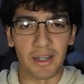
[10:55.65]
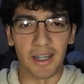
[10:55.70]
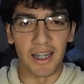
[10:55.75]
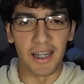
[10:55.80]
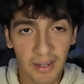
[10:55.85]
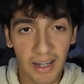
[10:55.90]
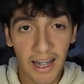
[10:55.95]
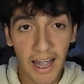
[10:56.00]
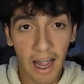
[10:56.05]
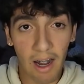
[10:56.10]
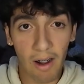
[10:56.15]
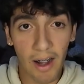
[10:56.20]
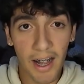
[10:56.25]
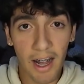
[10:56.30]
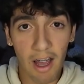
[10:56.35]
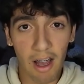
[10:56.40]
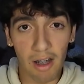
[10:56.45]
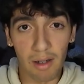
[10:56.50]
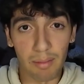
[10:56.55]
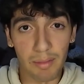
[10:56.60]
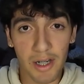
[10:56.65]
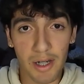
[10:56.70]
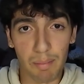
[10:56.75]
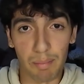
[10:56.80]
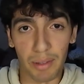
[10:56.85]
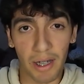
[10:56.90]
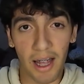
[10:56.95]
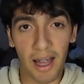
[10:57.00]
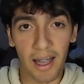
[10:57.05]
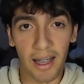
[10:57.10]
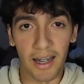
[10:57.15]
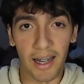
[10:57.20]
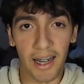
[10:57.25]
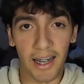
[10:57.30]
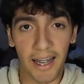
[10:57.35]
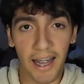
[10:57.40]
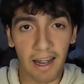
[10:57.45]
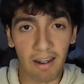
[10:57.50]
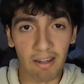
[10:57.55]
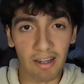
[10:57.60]
Like, yeah, right now I'm just blind. I
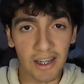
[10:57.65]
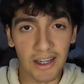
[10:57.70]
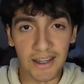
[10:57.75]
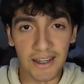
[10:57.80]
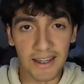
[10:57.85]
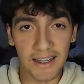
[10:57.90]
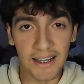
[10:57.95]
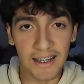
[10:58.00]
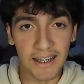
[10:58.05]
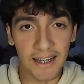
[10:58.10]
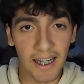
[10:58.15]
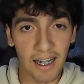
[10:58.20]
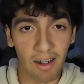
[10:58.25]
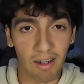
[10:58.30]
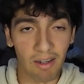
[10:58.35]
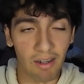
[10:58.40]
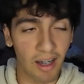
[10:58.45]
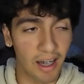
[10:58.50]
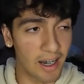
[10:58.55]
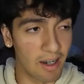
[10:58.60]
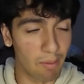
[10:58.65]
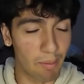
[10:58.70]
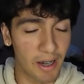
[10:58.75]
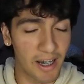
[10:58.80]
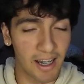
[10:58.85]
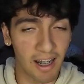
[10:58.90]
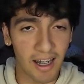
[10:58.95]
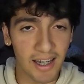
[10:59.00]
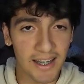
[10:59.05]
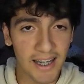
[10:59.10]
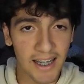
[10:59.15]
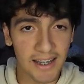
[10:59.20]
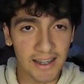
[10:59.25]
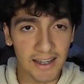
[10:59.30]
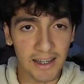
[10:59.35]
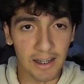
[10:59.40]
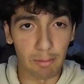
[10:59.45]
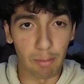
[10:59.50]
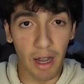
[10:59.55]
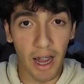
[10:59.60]
can't really see. I don't have my contacts
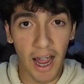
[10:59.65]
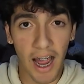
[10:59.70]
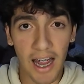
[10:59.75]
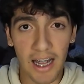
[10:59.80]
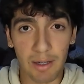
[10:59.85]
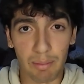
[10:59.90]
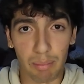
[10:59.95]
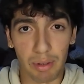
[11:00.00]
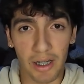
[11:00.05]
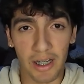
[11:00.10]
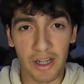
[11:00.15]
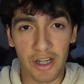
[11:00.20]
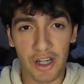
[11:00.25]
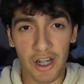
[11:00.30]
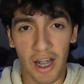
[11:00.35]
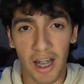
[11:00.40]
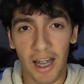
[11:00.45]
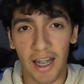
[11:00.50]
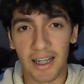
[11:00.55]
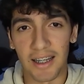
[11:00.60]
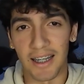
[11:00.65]
in. My eyes bloodshot.